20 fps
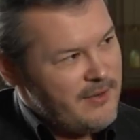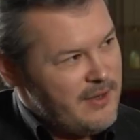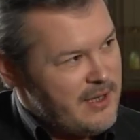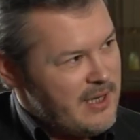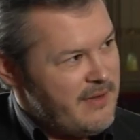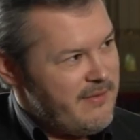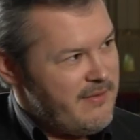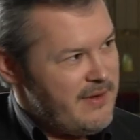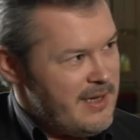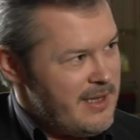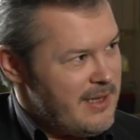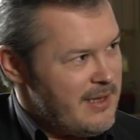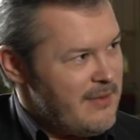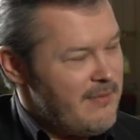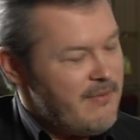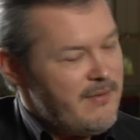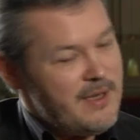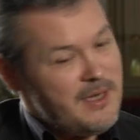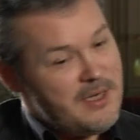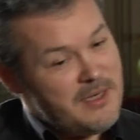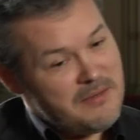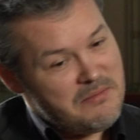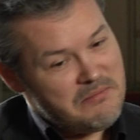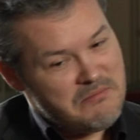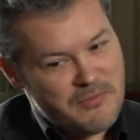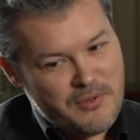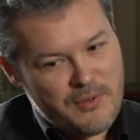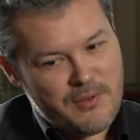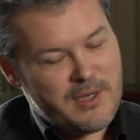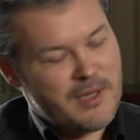you have a little wish,
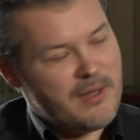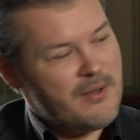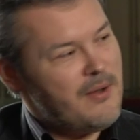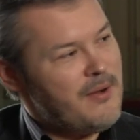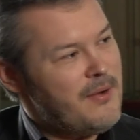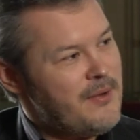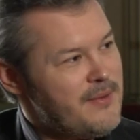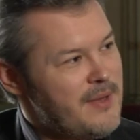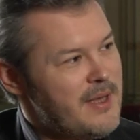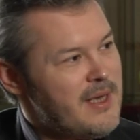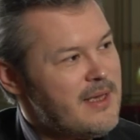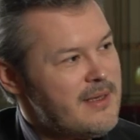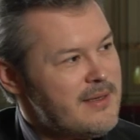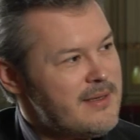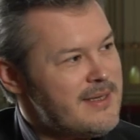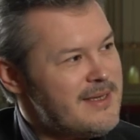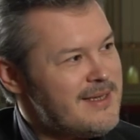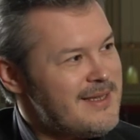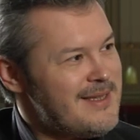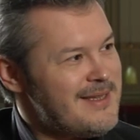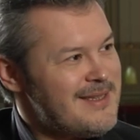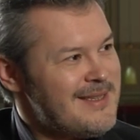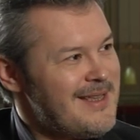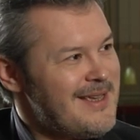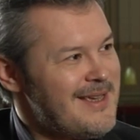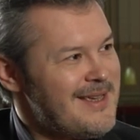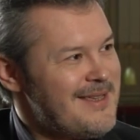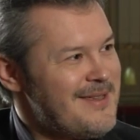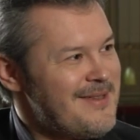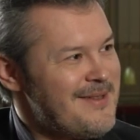you can go there. It's
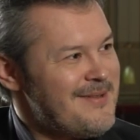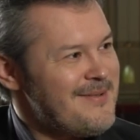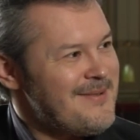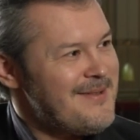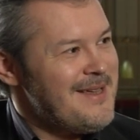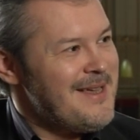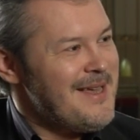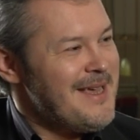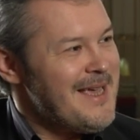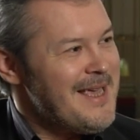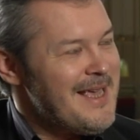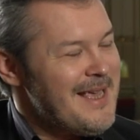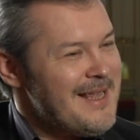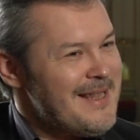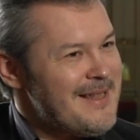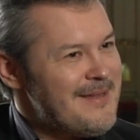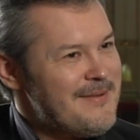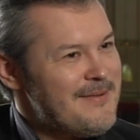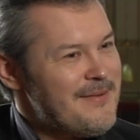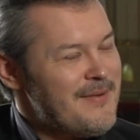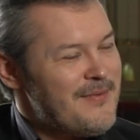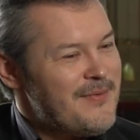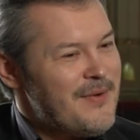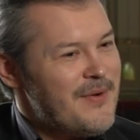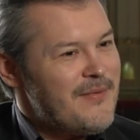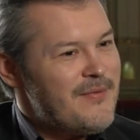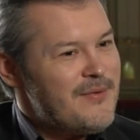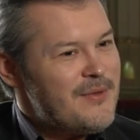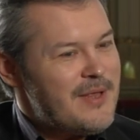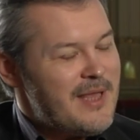like,
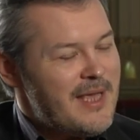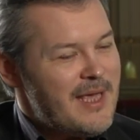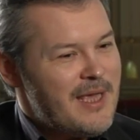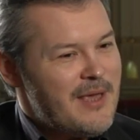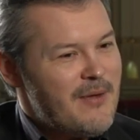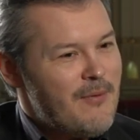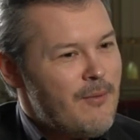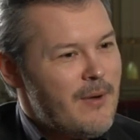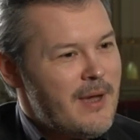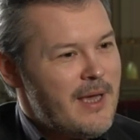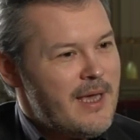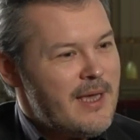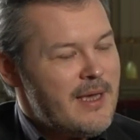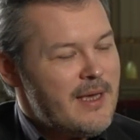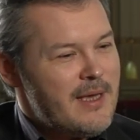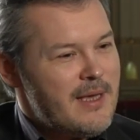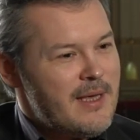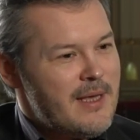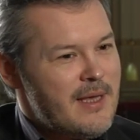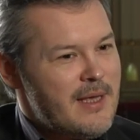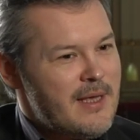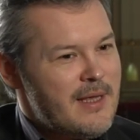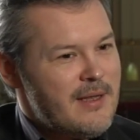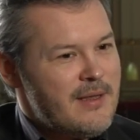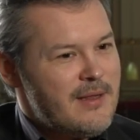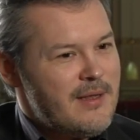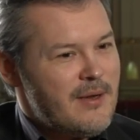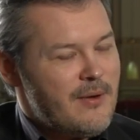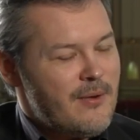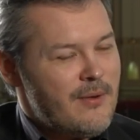would take away
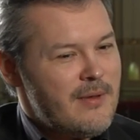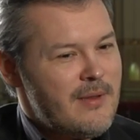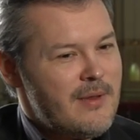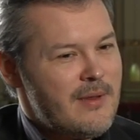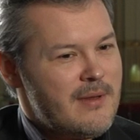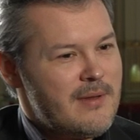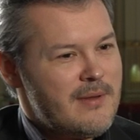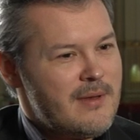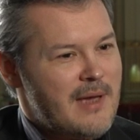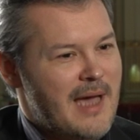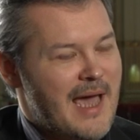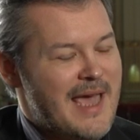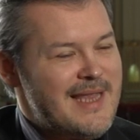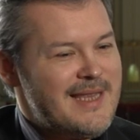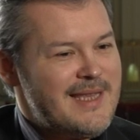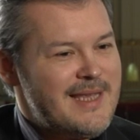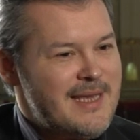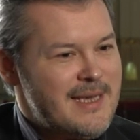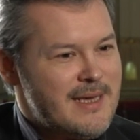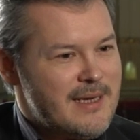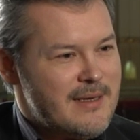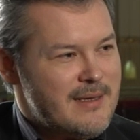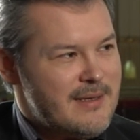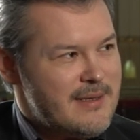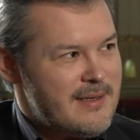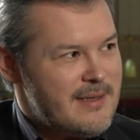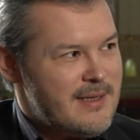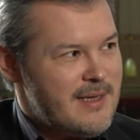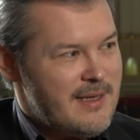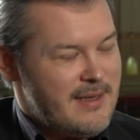the whole idea
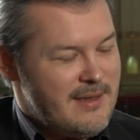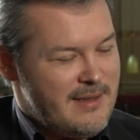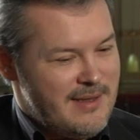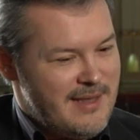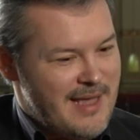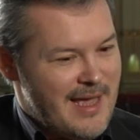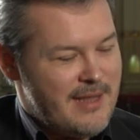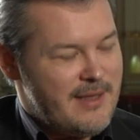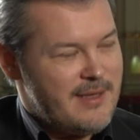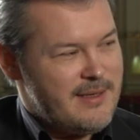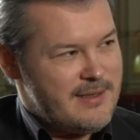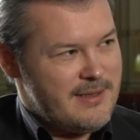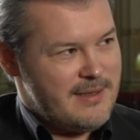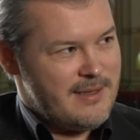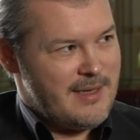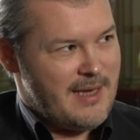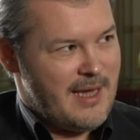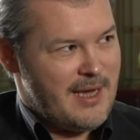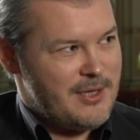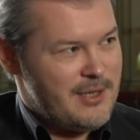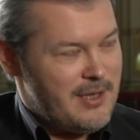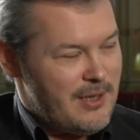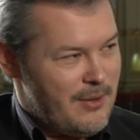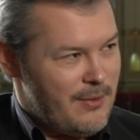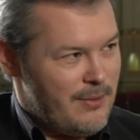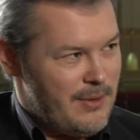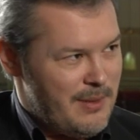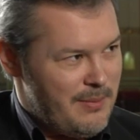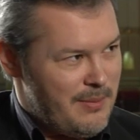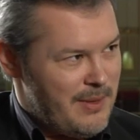that is the actually
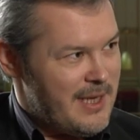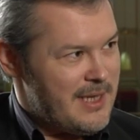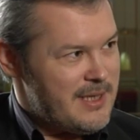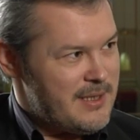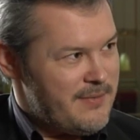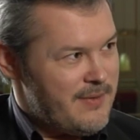holy place